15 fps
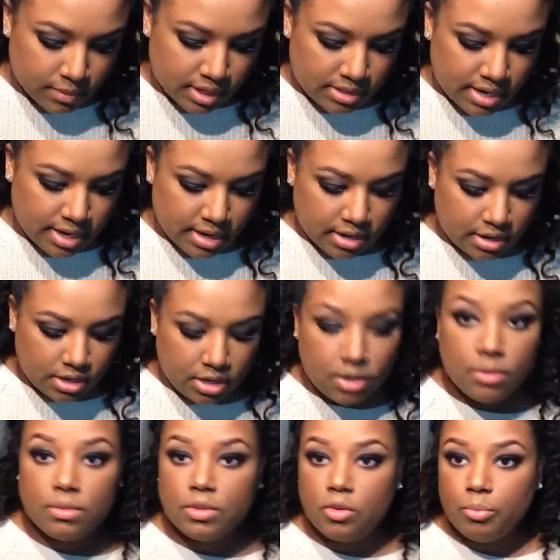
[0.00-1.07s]
take a
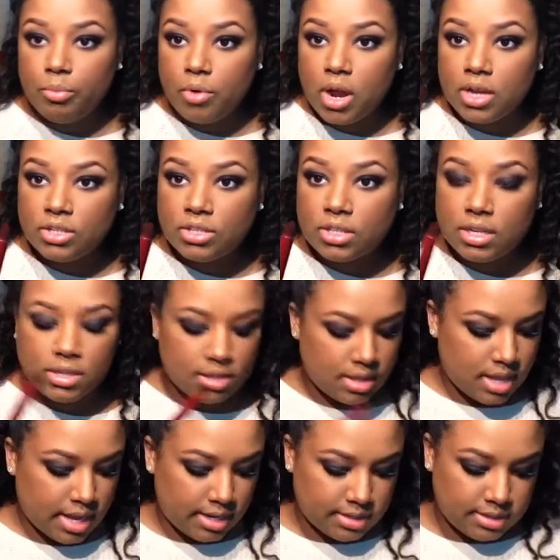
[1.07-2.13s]
cute little brush
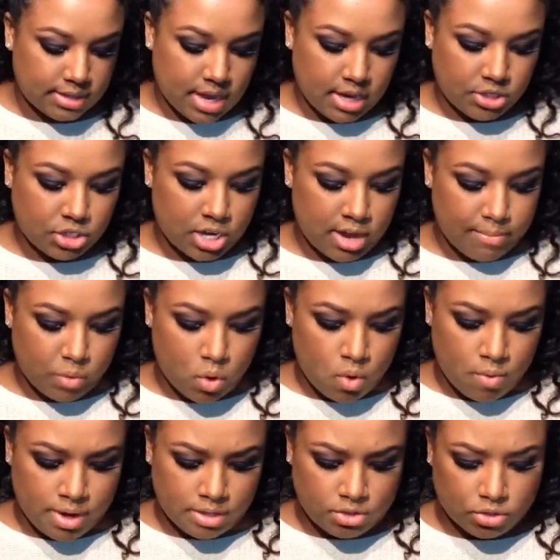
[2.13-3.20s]
like such, and I'm
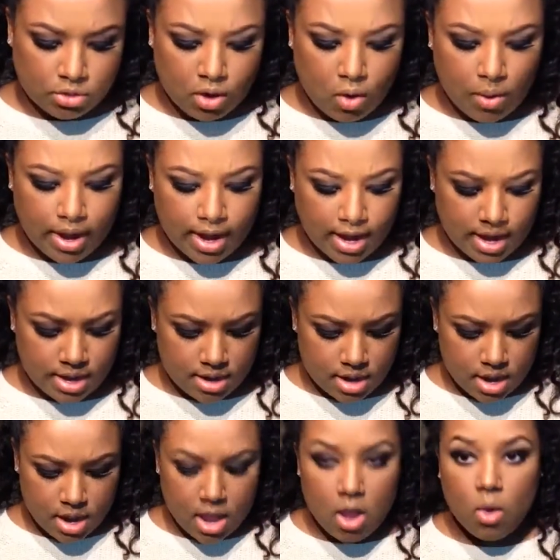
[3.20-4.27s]
going to go in
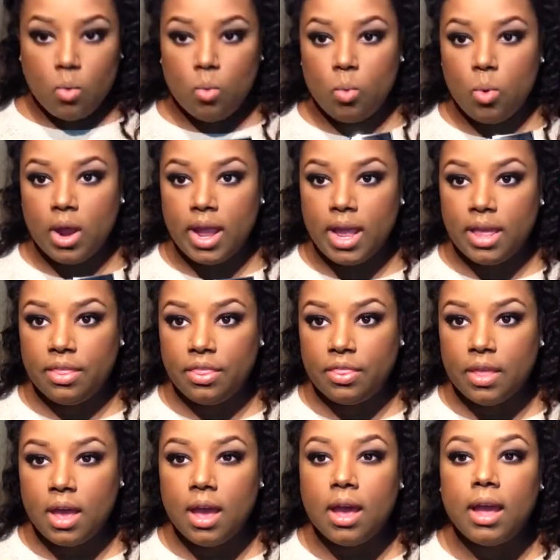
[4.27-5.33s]
with
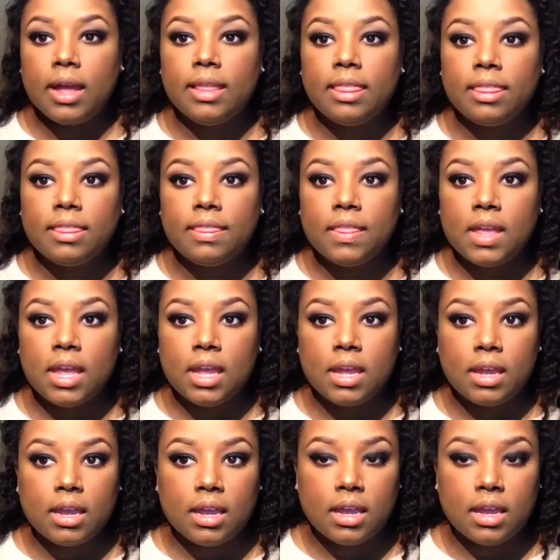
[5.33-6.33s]
I think